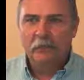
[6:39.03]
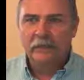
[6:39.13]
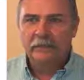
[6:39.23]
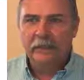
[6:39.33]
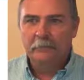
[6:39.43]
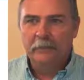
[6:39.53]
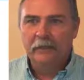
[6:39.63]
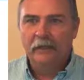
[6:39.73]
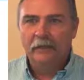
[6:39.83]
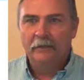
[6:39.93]
what it's like being
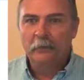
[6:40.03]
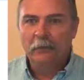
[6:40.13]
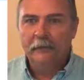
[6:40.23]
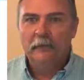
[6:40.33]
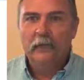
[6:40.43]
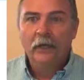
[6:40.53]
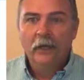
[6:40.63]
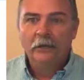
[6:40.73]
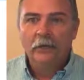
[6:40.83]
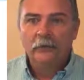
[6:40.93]
colorblind
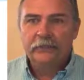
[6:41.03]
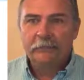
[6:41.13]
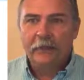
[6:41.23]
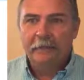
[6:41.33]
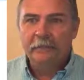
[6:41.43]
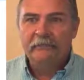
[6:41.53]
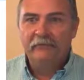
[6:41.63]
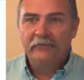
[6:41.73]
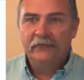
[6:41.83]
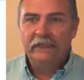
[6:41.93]
or those that might be
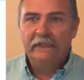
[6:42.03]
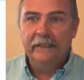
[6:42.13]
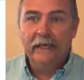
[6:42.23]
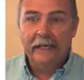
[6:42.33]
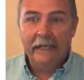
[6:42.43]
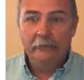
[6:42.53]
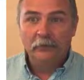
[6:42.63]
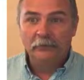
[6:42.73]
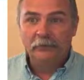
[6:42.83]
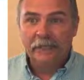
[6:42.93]
physically not
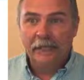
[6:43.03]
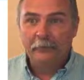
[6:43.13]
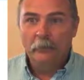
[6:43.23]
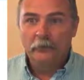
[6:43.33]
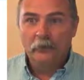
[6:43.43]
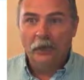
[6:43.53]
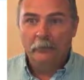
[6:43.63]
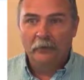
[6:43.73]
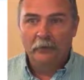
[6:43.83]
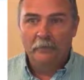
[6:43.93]
able to type or to
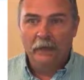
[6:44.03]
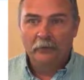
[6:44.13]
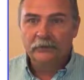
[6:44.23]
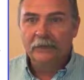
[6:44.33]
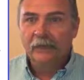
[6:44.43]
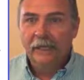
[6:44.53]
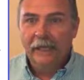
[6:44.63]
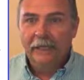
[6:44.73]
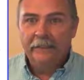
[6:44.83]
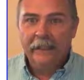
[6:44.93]
operate a mouse,
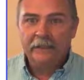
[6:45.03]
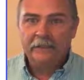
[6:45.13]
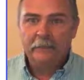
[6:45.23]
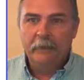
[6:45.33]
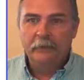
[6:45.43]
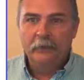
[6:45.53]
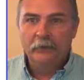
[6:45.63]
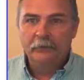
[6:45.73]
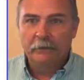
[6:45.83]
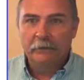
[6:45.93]
and lastly about
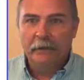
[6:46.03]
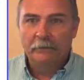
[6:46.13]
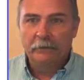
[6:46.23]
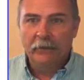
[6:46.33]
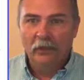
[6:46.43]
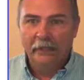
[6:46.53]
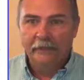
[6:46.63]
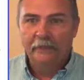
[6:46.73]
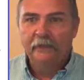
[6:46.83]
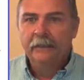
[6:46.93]
those that might be blind.
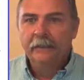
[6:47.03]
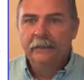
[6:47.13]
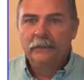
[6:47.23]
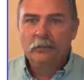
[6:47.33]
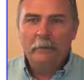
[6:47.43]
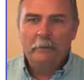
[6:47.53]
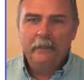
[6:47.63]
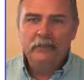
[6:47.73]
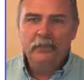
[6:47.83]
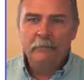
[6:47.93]
This web
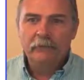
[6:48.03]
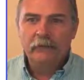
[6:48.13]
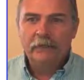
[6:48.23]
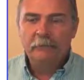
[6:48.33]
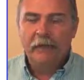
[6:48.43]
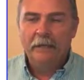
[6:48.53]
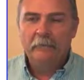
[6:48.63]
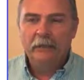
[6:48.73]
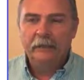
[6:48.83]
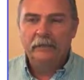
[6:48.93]
page demonstrates my
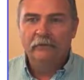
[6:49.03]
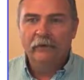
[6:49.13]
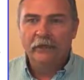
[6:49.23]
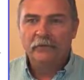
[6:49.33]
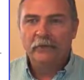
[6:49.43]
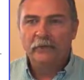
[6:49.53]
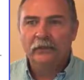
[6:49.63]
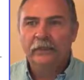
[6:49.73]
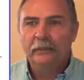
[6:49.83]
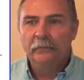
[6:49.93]
ability to foster a
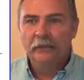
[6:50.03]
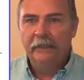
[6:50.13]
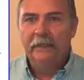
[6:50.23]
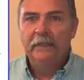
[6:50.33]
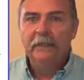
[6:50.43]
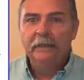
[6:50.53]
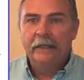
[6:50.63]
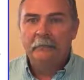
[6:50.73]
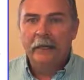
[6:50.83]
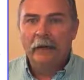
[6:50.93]
learning community
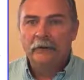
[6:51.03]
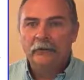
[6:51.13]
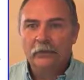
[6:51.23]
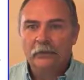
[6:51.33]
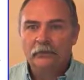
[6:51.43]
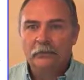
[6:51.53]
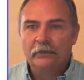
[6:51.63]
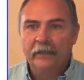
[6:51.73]
that empowers learners with